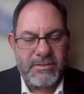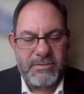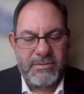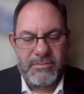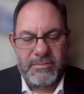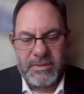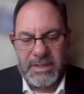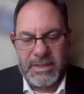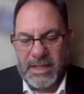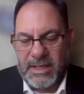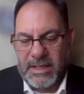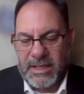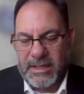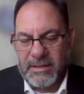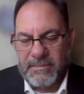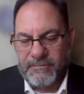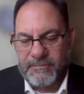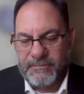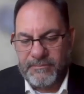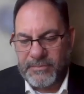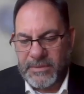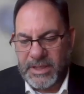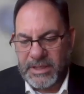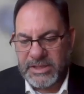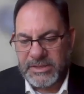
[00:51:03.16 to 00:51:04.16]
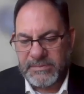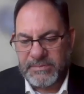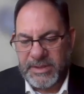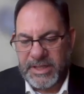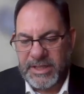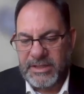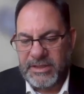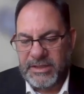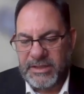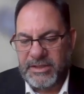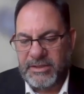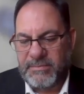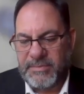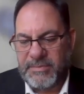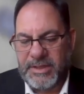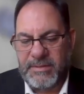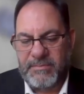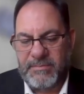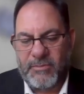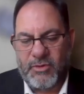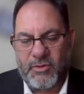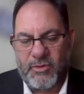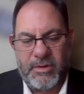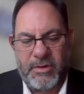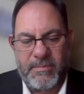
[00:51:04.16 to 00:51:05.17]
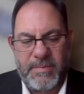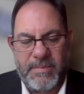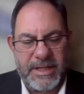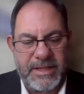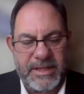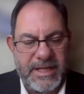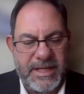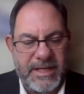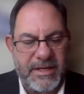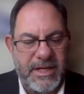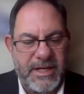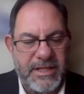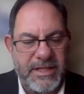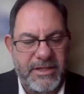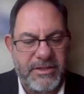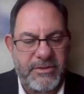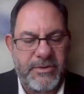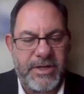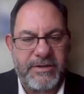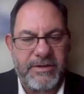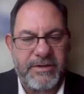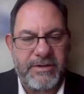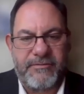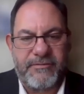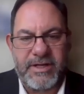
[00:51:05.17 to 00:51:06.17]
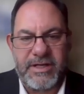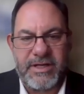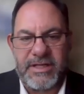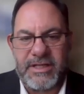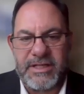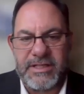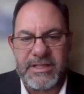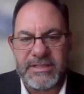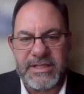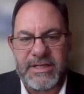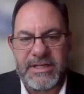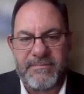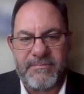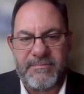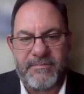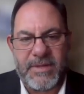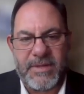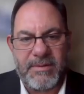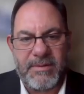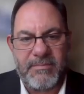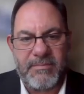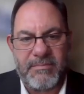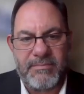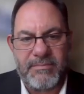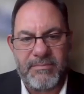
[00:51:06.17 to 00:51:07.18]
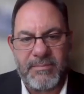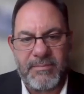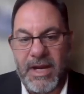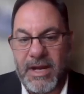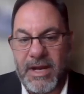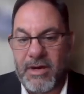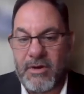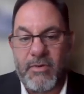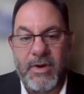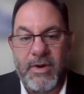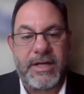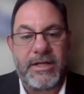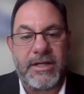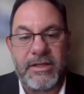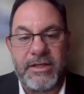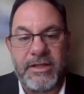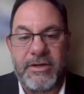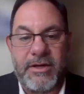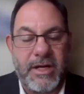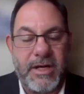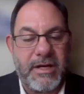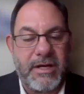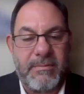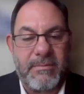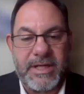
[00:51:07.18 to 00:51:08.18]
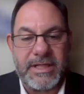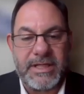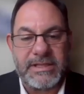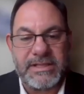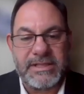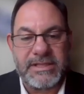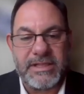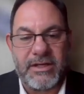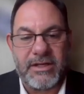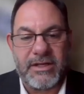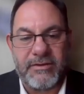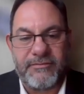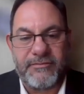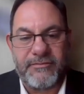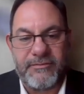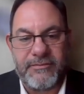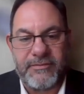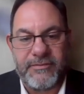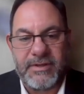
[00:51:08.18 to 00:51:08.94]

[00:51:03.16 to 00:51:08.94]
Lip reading: can you explain a little bit more about that ninth grade funding? Because I'm not quite clear on it myself.